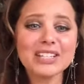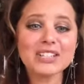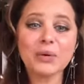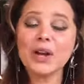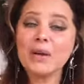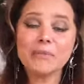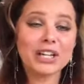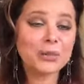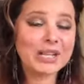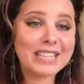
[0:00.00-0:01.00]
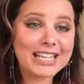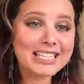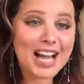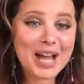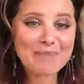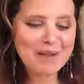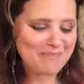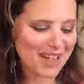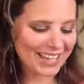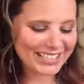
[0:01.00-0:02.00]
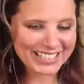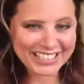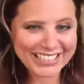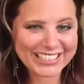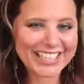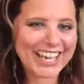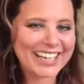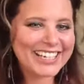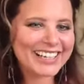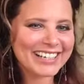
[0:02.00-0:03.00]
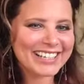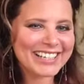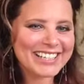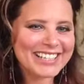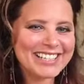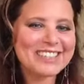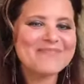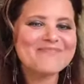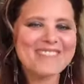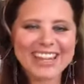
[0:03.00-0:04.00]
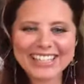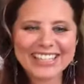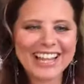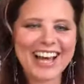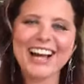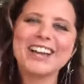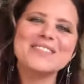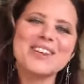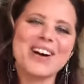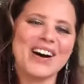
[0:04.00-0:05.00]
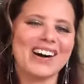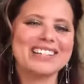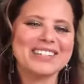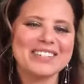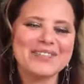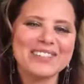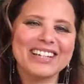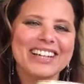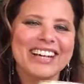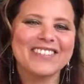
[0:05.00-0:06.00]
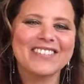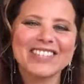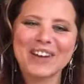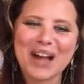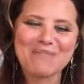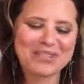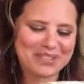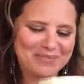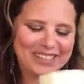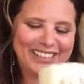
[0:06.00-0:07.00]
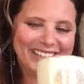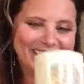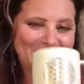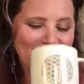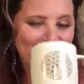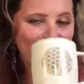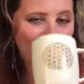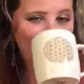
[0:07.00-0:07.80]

All right, so I'm not going to waste any time. Mandy, hey, Goddess, you made it live. Awesome. I'm so happy you could be here.